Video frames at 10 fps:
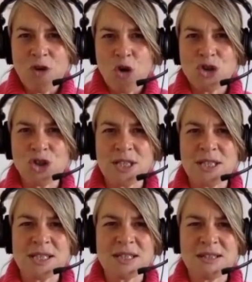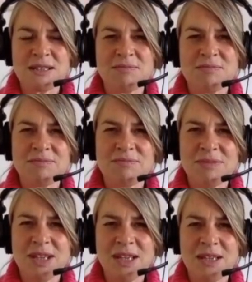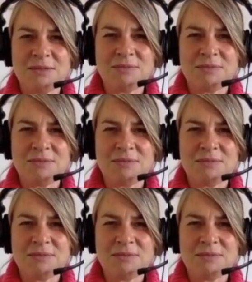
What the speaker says: consciousness. Hey.